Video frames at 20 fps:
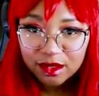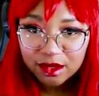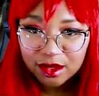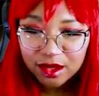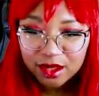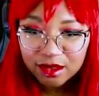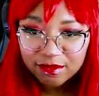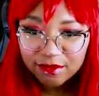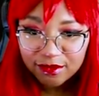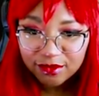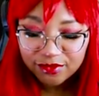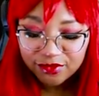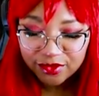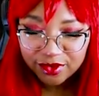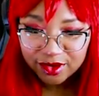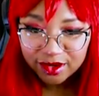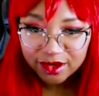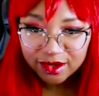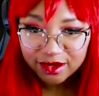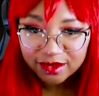Okay, so
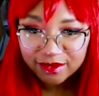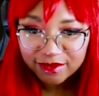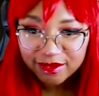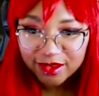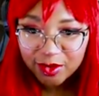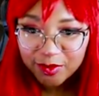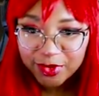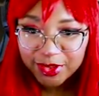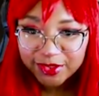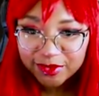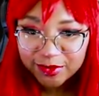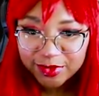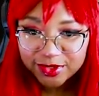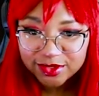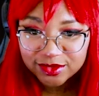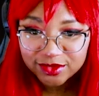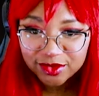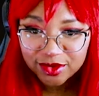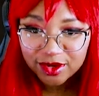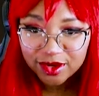far, this game hasn't been
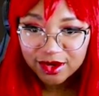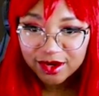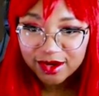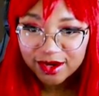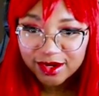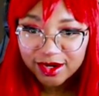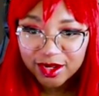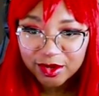too hard.